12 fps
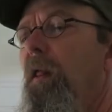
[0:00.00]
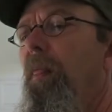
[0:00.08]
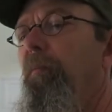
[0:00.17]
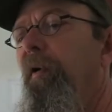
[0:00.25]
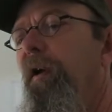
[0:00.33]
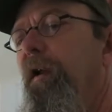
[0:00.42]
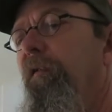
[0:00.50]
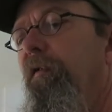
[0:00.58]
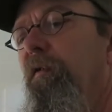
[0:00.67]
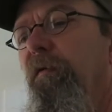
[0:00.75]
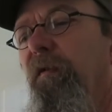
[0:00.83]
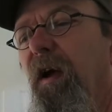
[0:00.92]
But if
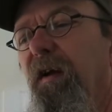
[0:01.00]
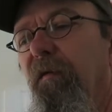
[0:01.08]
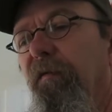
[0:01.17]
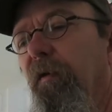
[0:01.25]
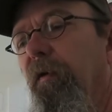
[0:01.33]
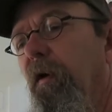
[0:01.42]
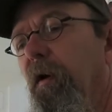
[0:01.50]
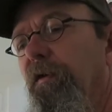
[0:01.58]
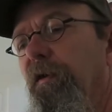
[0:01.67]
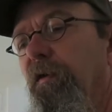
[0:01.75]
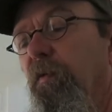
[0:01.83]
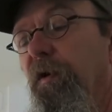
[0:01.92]
you kind of feel
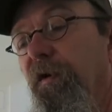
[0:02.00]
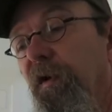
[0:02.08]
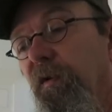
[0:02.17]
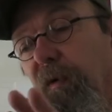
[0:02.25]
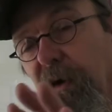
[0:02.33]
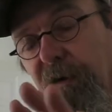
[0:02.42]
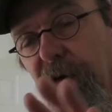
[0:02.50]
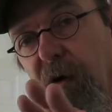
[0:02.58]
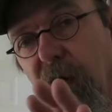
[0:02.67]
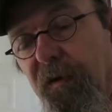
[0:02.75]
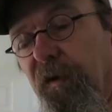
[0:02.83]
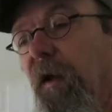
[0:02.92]
nauseous, which this one doesn't
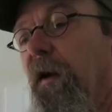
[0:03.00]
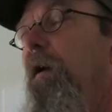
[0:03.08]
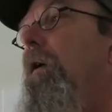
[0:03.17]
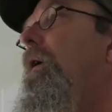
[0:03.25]
cause that,